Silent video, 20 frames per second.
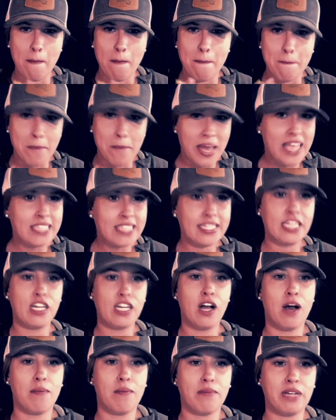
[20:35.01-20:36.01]
basic
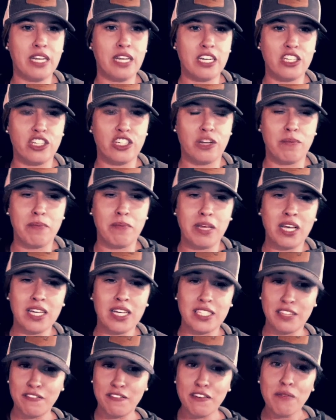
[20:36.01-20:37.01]
comprehension, because
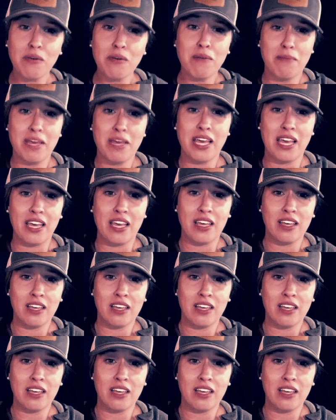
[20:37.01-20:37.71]
if it were me,